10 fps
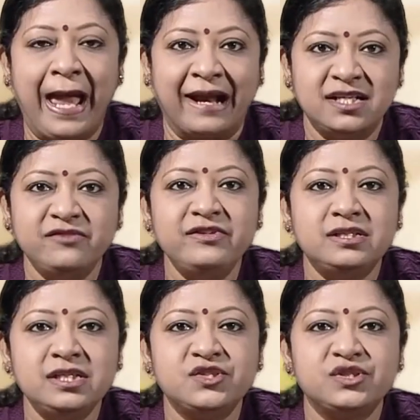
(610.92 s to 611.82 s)

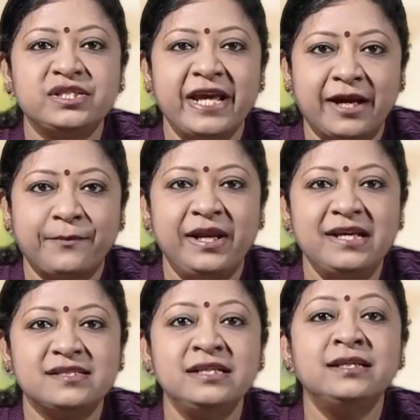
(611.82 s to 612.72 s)
activities take
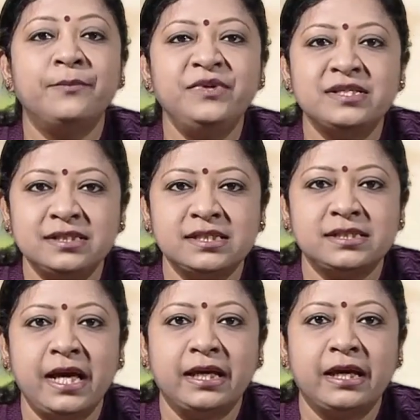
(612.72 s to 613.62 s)
place in the business
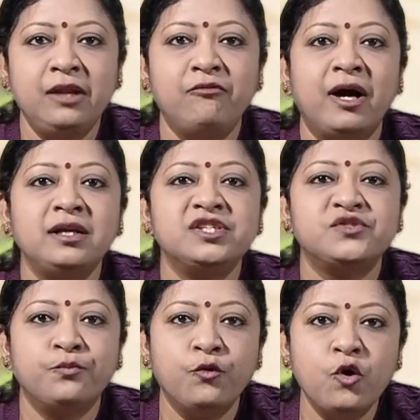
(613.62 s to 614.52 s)
cycle. One is
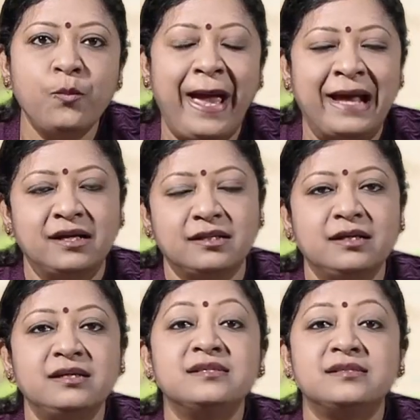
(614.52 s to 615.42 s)
boom, another
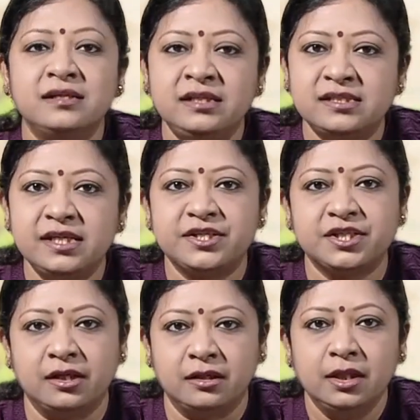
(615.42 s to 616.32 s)
is
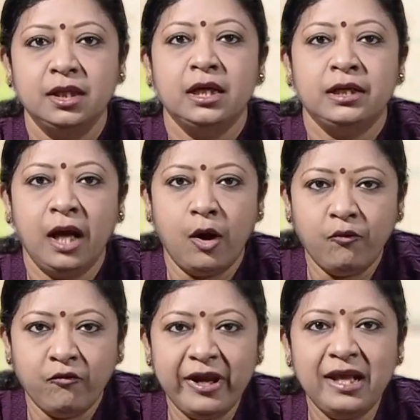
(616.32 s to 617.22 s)
recession.
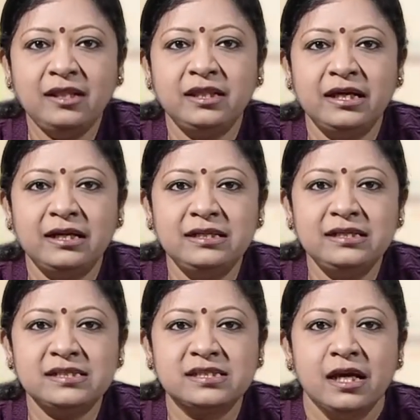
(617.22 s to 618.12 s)
Now, when there
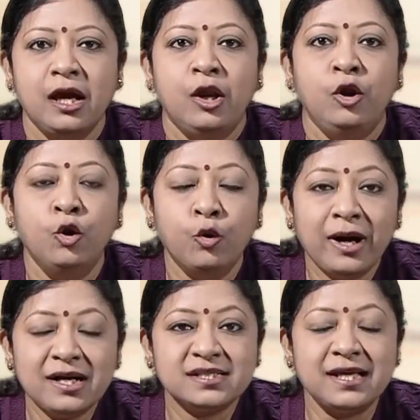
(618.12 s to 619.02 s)
is
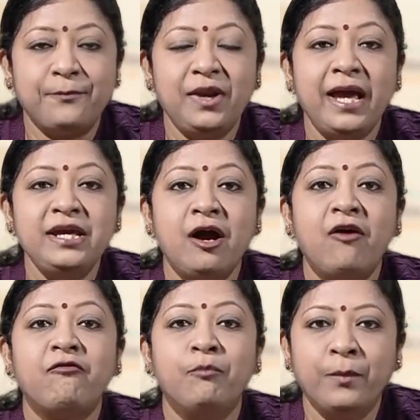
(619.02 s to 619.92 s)
lower supply
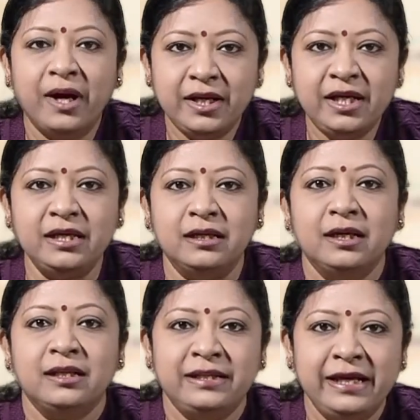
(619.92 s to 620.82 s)
of money,
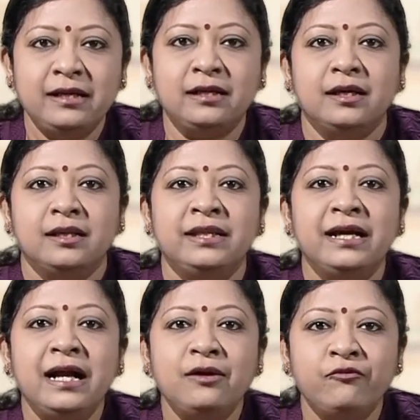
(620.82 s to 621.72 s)
then
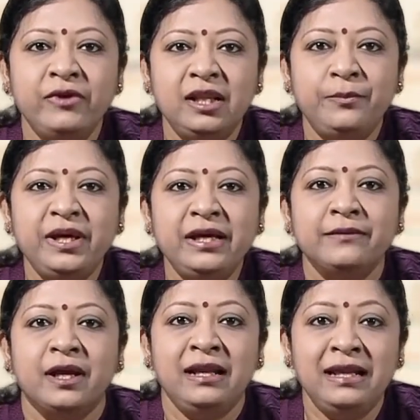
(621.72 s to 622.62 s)
there will be
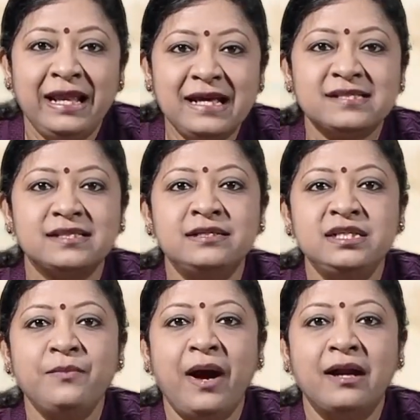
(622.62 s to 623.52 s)
less
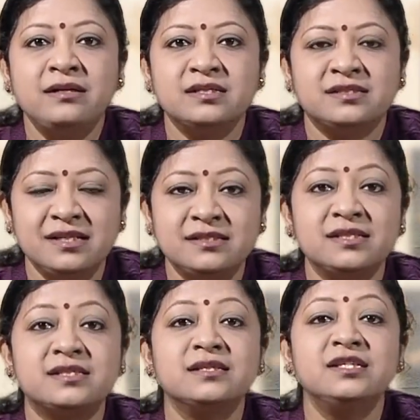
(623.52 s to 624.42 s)
demand
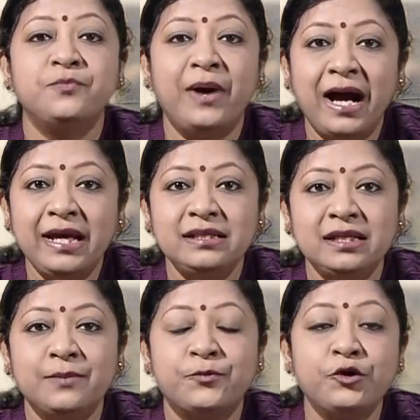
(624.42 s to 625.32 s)
suggested by
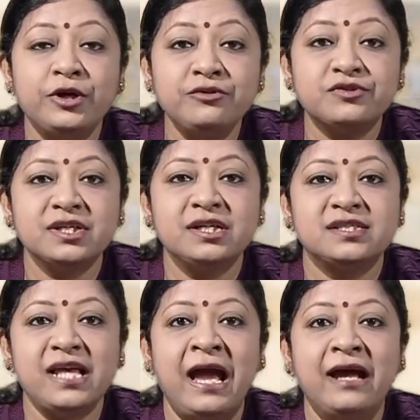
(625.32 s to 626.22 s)
the
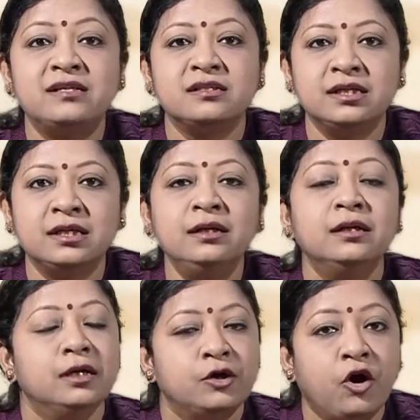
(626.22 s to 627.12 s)
producers and the
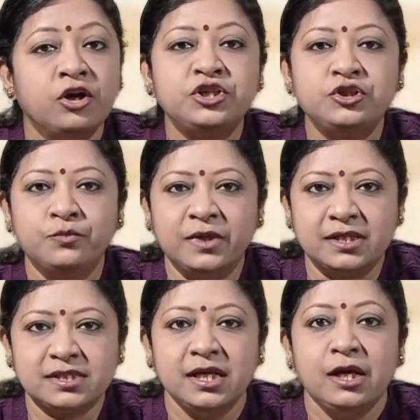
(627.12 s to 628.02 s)

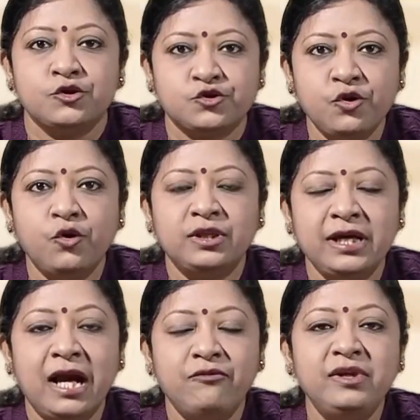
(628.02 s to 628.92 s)
consumers. So,
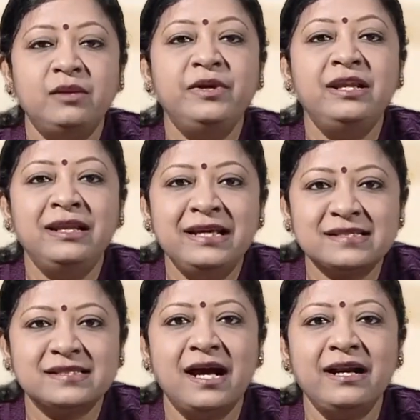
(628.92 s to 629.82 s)
there will be
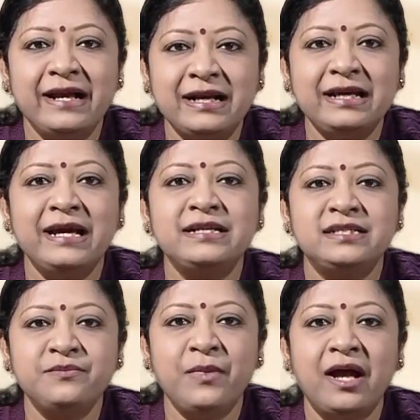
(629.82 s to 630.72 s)
lesser aggregate
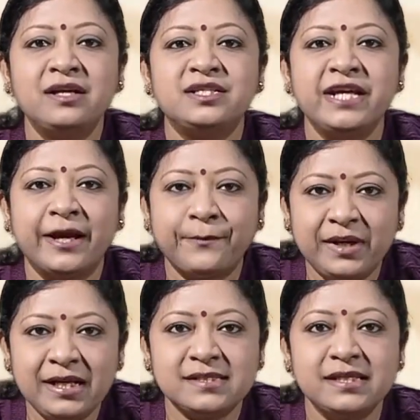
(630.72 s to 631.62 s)
demand take
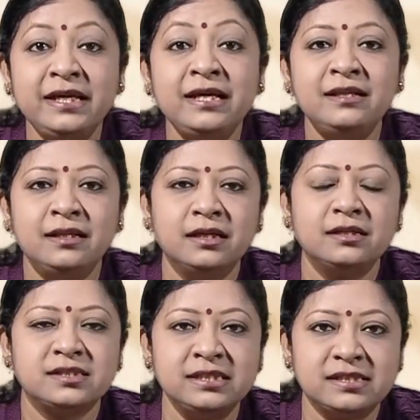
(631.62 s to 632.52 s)
place in the
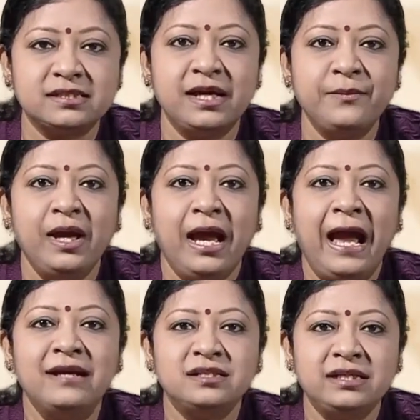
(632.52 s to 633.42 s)
system,
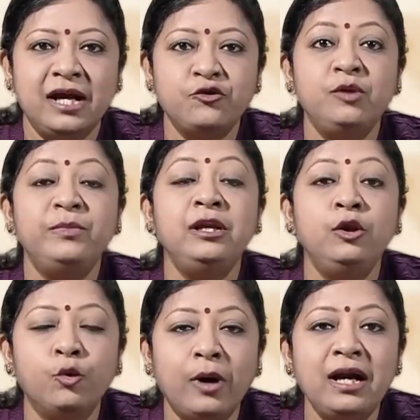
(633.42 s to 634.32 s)
and there will be
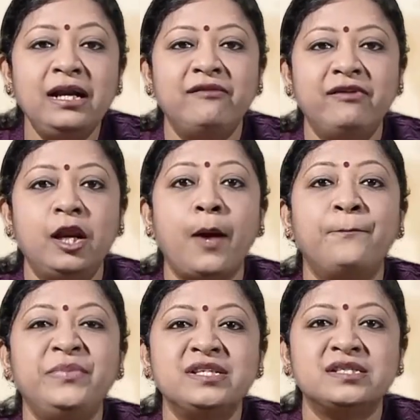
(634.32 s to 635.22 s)
lower level
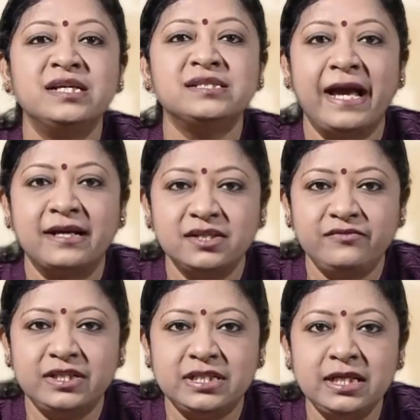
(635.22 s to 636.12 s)
of business
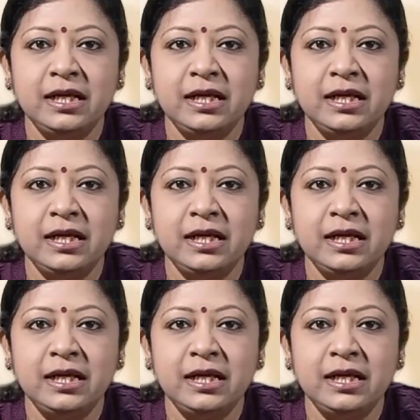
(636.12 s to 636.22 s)
activity,